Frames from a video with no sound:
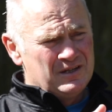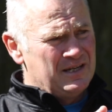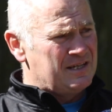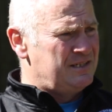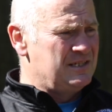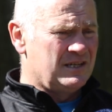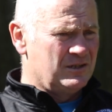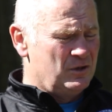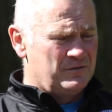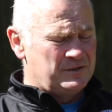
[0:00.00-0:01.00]
Next season, I
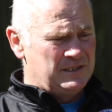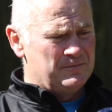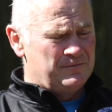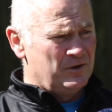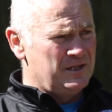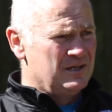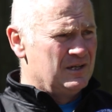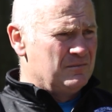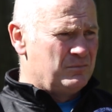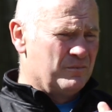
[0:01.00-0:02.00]
can go with the team fully.
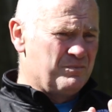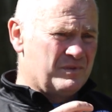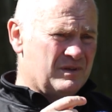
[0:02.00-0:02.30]
But